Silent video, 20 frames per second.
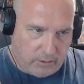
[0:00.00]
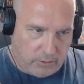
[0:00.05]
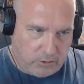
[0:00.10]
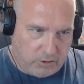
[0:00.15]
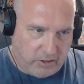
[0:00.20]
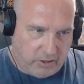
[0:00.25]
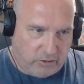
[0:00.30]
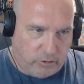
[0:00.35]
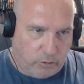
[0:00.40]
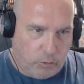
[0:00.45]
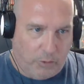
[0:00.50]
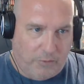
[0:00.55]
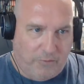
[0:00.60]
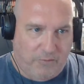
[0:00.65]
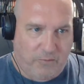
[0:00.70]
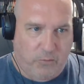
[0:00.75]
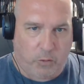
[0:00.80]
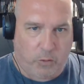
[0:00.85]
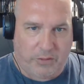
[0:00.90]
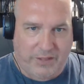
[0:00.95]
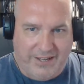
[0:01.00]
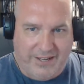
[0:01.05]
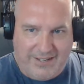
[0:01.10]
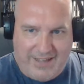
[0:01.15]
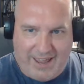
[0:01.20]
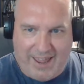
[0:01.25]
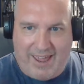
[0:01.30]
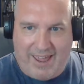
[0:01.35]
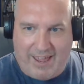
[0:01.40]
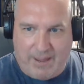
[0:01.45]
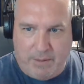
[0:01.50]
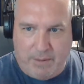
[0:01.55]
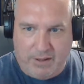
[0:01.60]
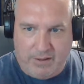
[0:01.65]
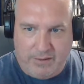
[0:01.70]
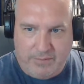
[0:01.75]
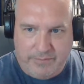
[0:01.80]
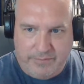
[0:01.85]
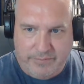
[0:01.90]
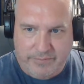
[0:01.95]
just look for the tab
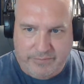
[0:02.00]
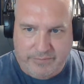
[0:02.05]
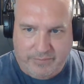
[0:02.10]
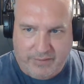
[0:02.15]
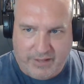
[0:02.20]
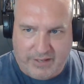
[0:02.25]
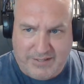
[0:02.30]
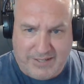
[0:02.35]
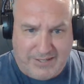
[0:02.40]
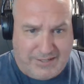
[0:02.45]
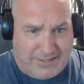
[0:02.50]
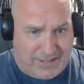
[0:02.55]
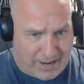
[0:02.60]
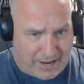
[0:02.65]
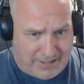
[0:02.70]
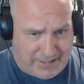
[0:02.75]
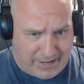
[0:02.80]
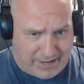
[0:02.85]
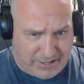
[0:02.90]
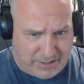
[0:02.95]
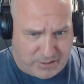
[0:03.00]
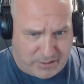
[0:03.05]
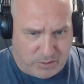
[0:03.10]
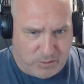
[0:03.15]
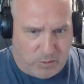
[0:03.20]
that says contest